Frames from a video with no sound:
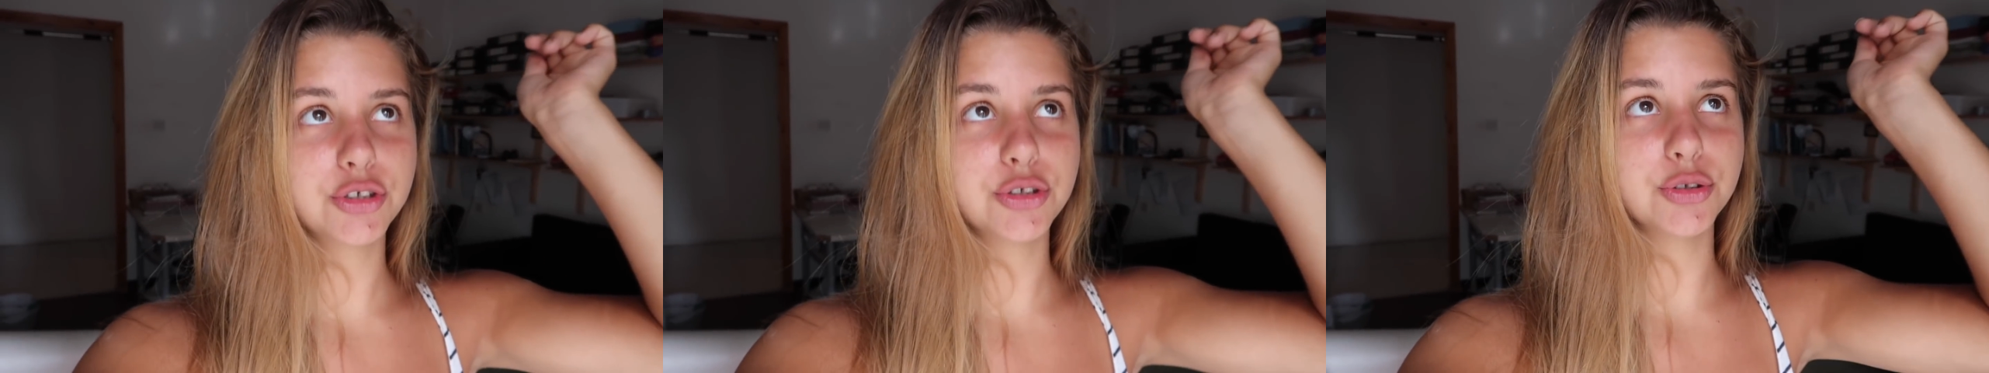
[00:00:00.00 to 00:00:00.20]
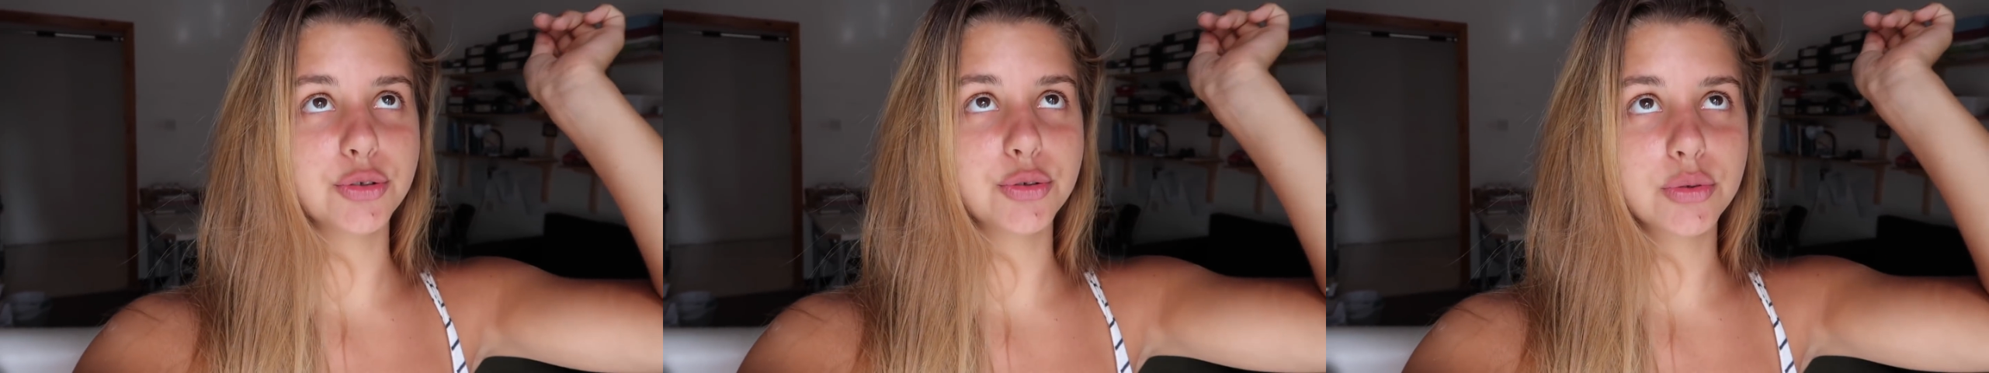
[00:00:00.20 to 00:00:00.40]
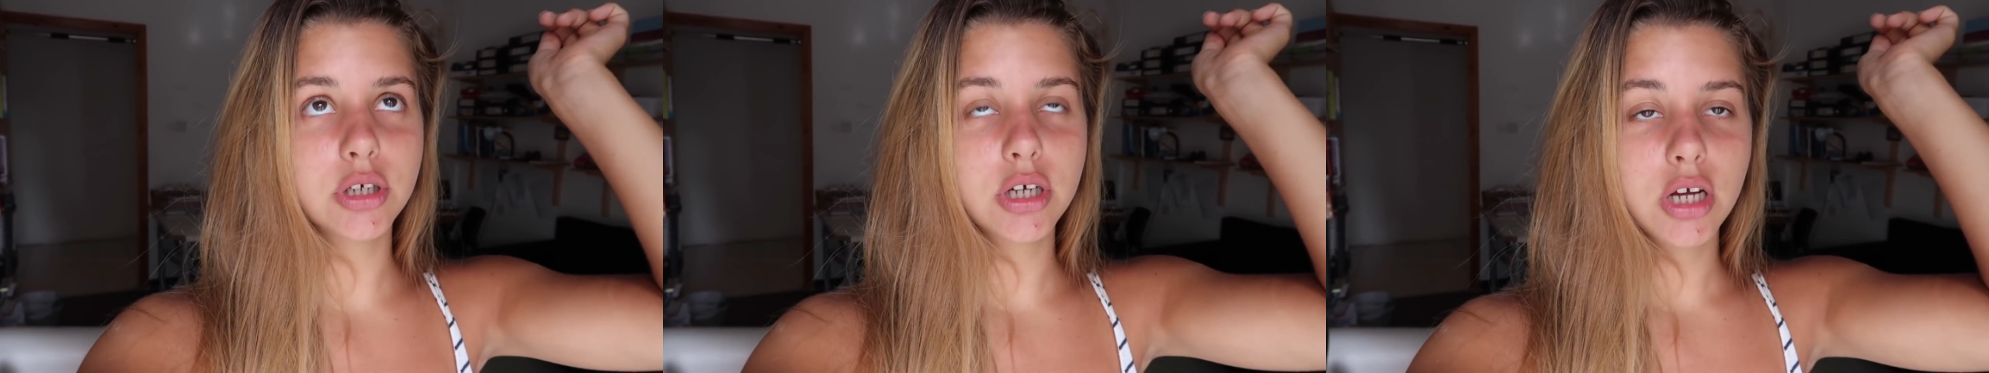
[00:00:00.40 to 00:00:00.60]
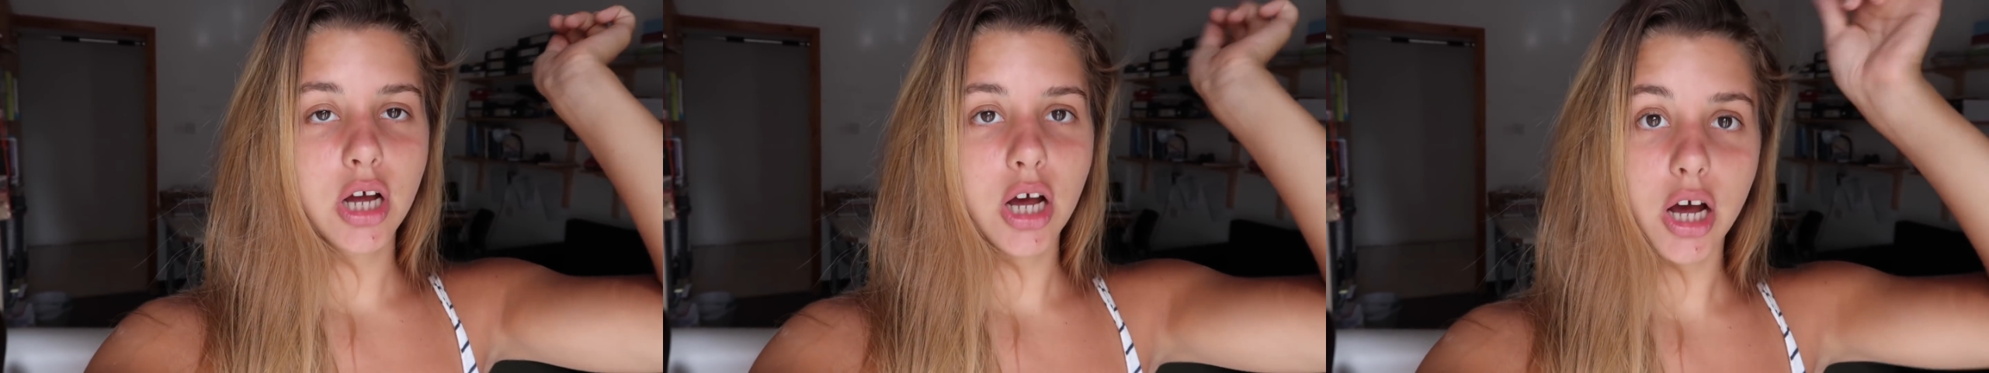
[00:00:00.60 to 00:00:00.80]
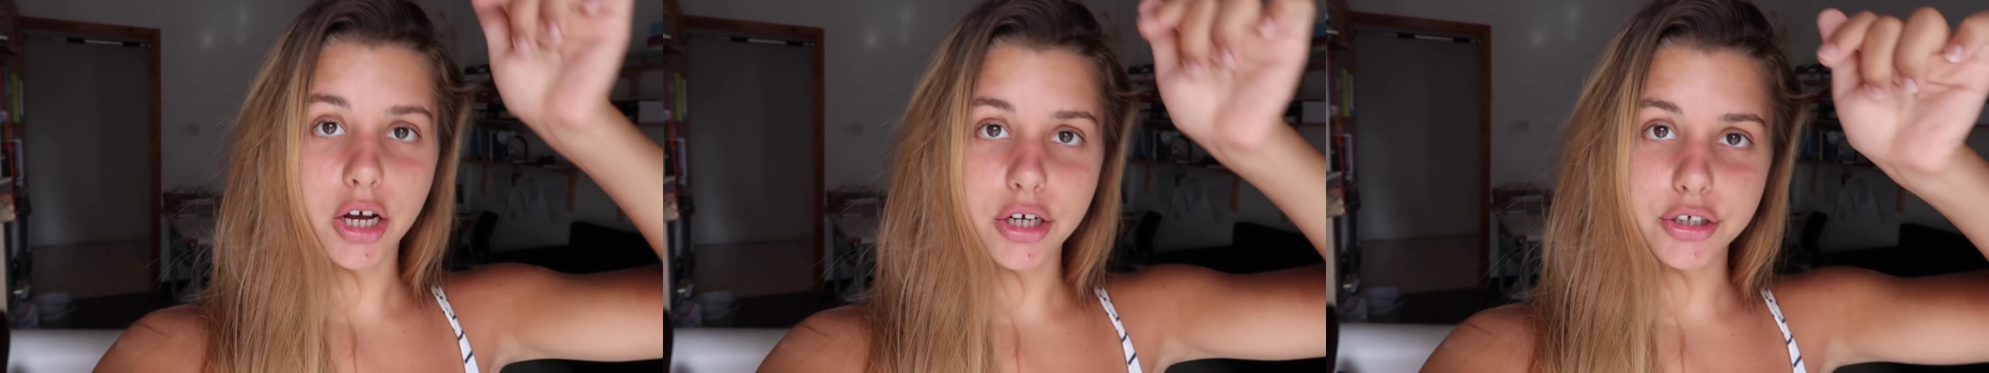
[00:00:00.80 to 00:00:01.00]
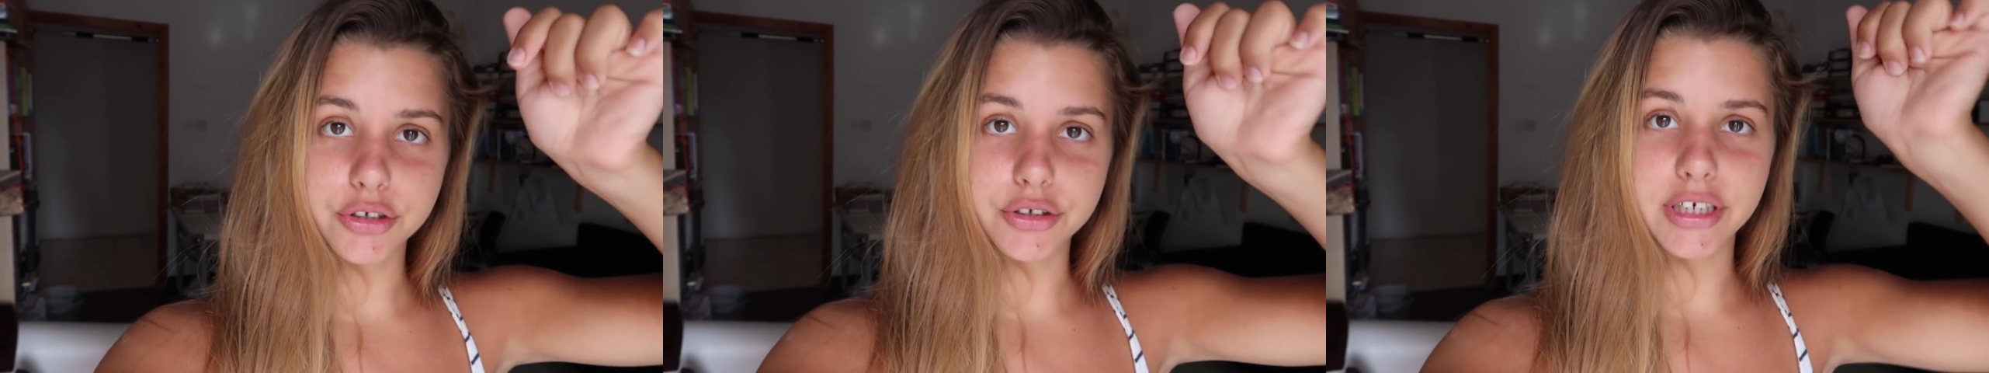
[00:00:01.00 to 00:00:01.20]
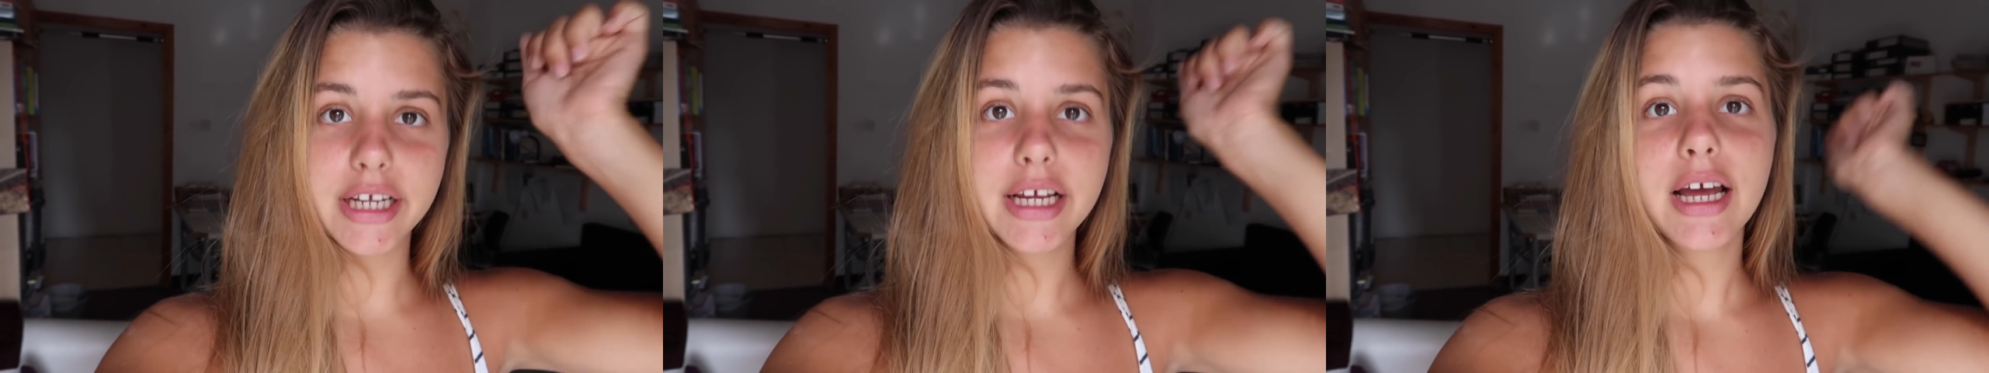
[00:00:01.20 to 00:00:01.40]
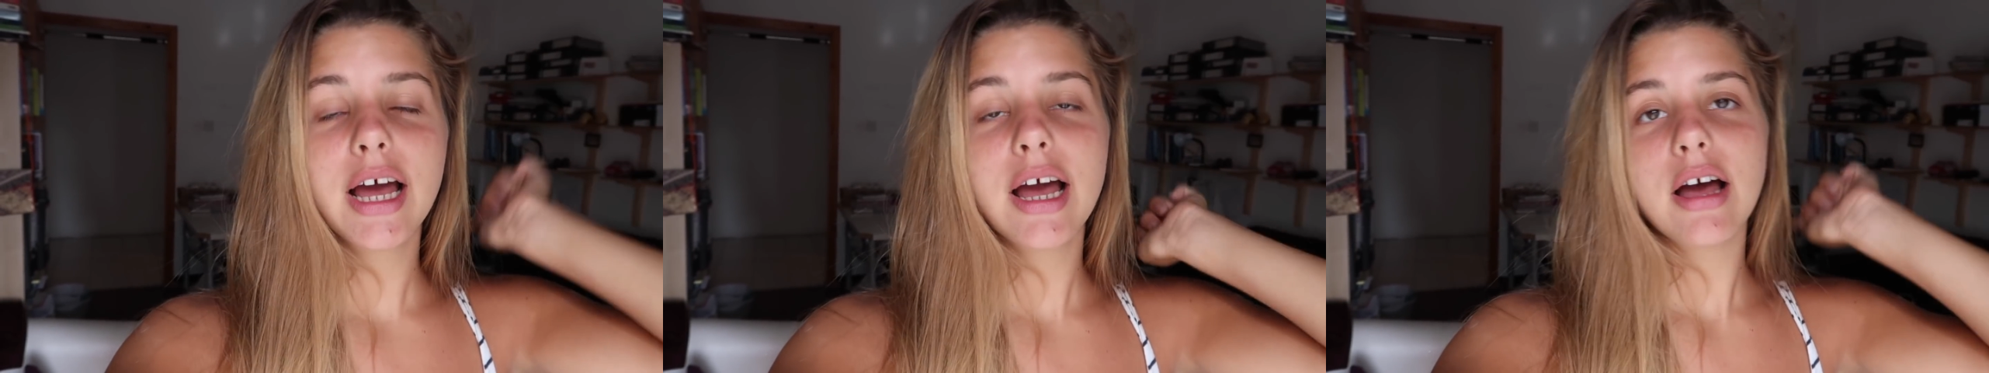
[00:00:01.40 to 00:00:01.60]
to
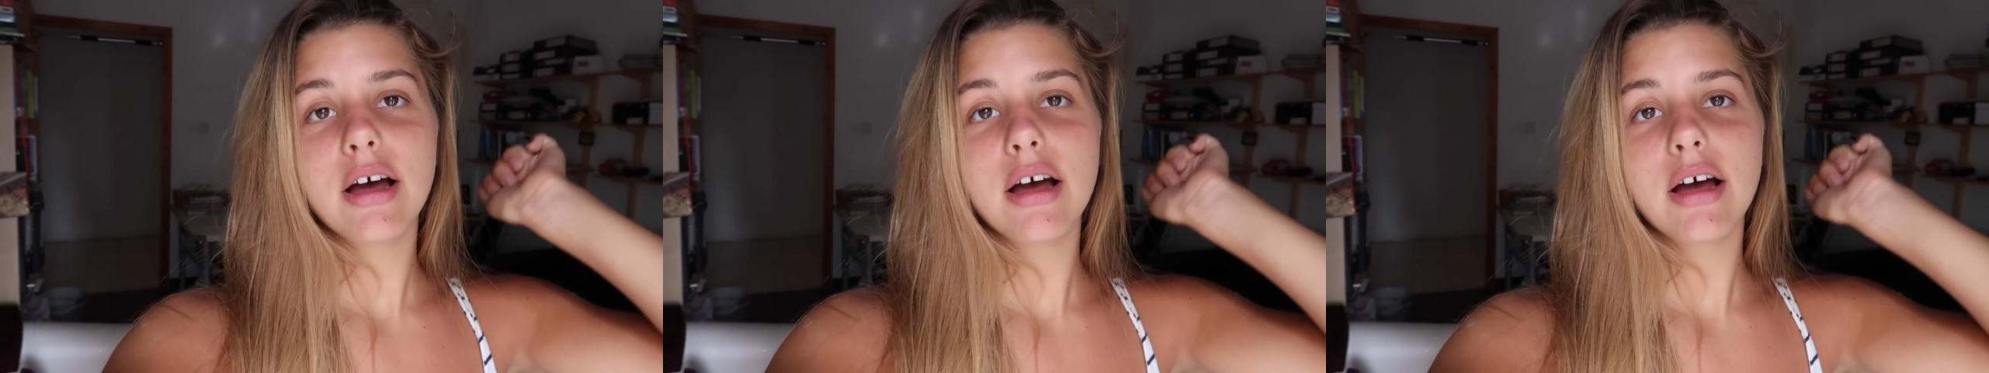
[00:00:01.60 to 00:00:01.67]
Hungary,